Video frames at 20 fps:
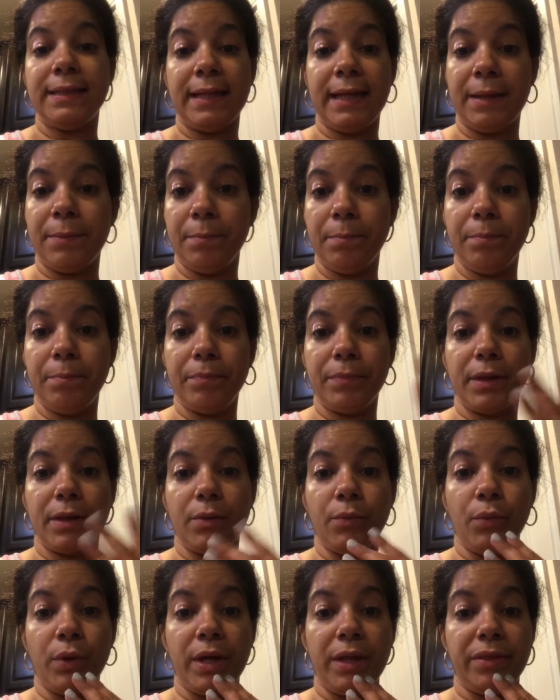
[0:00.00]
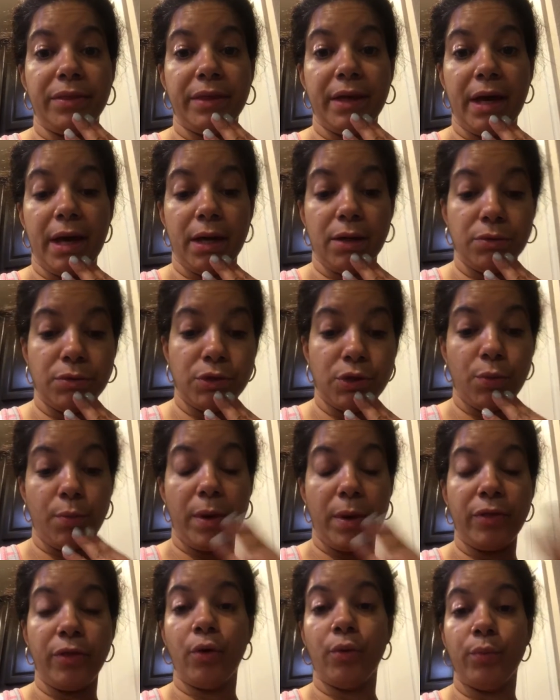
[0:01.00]
them with some
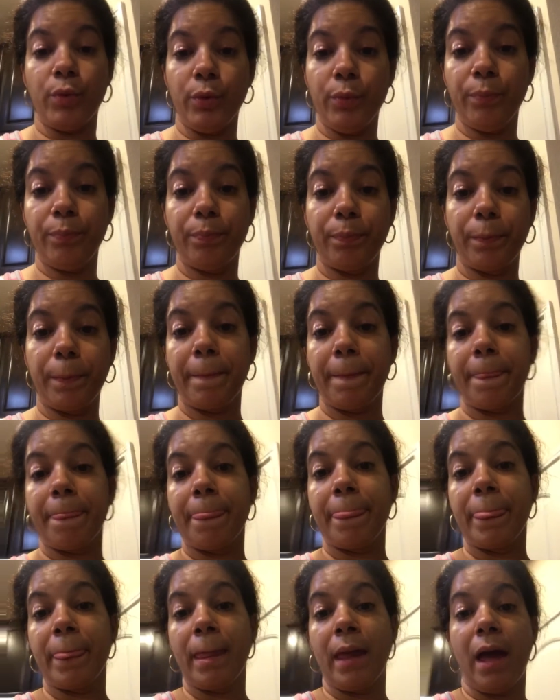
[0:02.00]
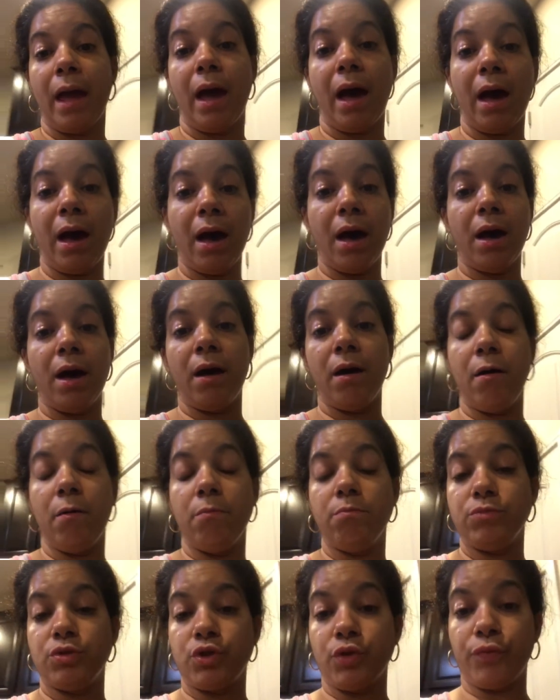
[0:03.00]
adobo,
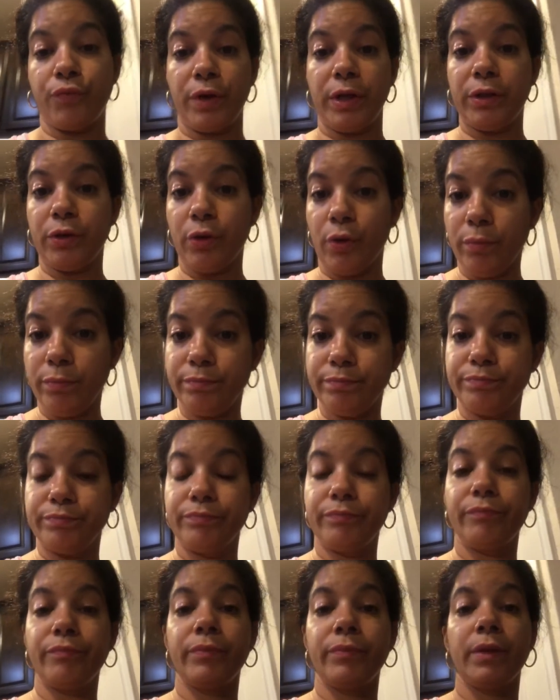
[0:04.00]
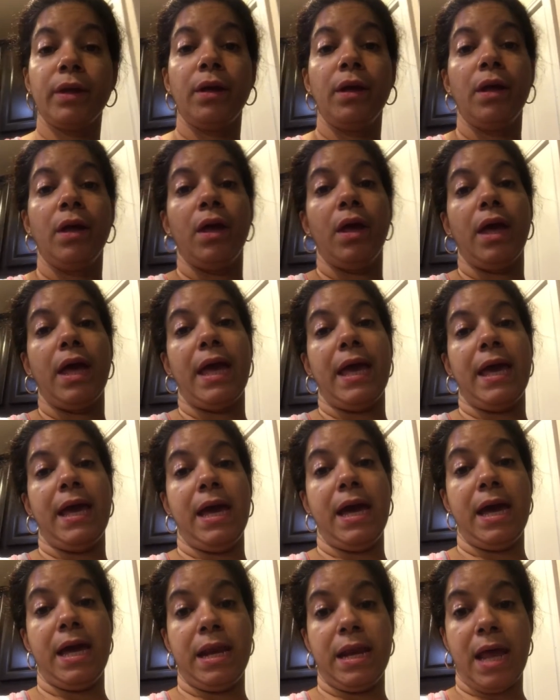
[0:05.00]
sofrito,
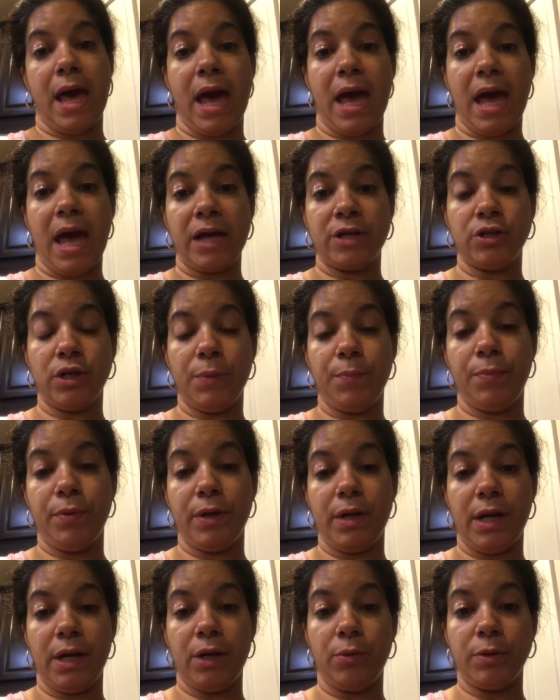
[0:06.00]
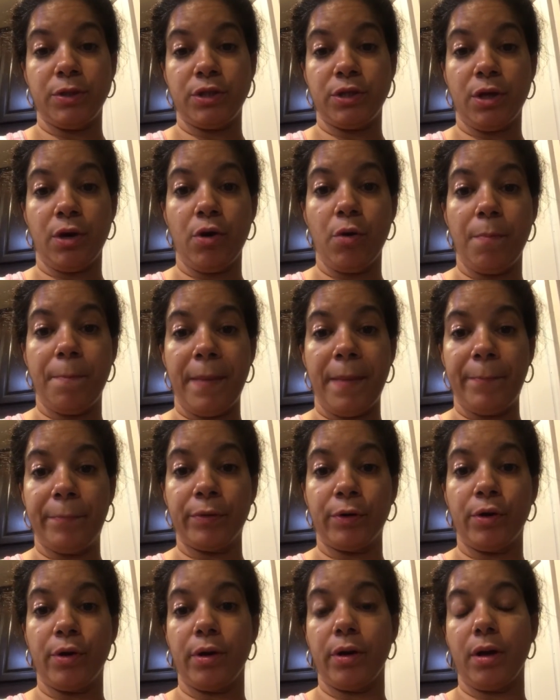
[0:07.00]
and I actually put a little bit of salt,
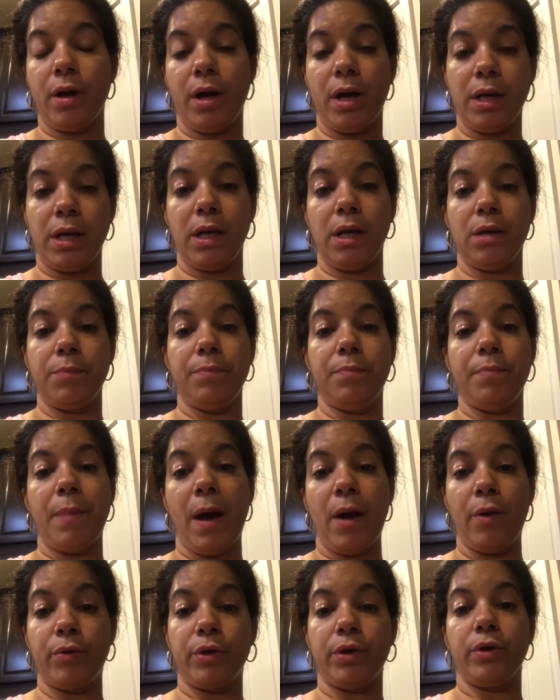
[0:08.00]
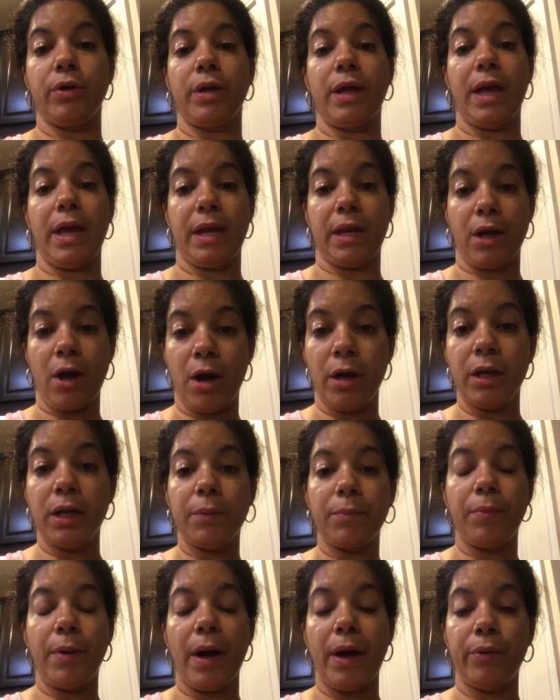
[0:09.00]
pepper, onion powder, and
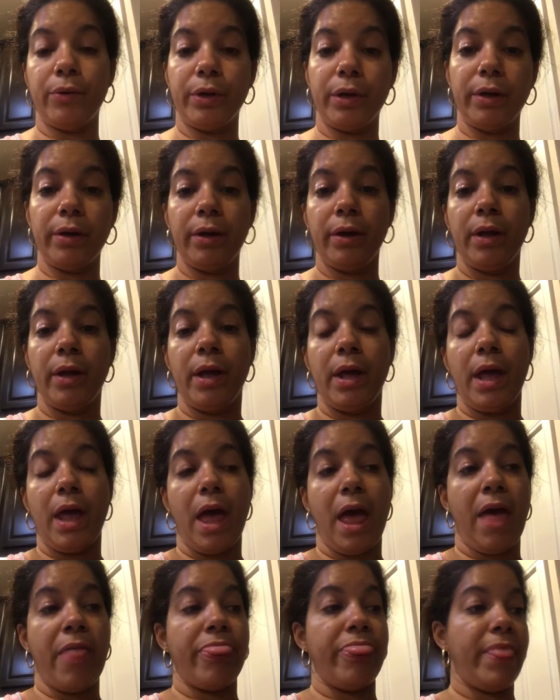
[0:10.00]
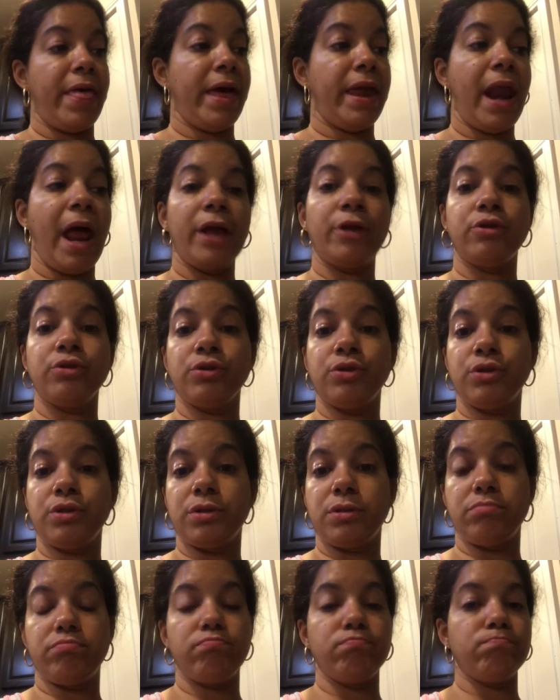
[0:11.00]
garlic powder, and then I just
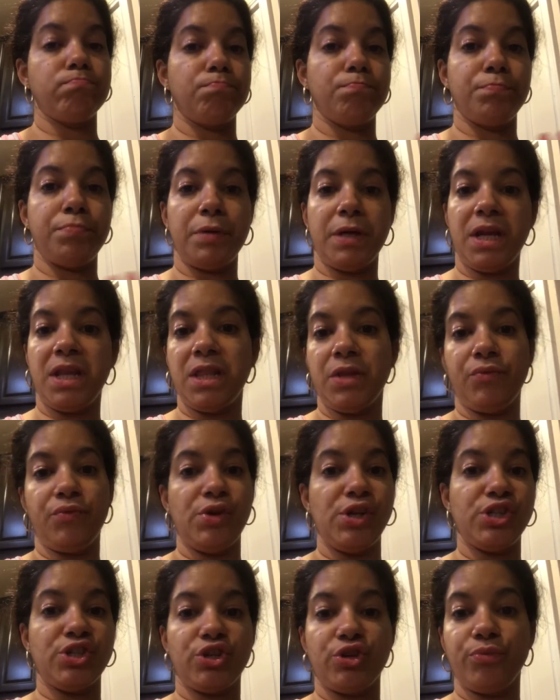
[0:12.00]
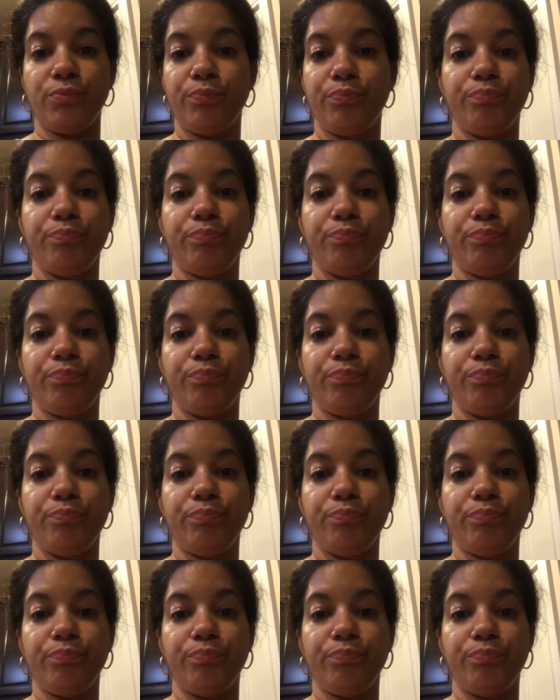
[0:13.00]
put it in the freezer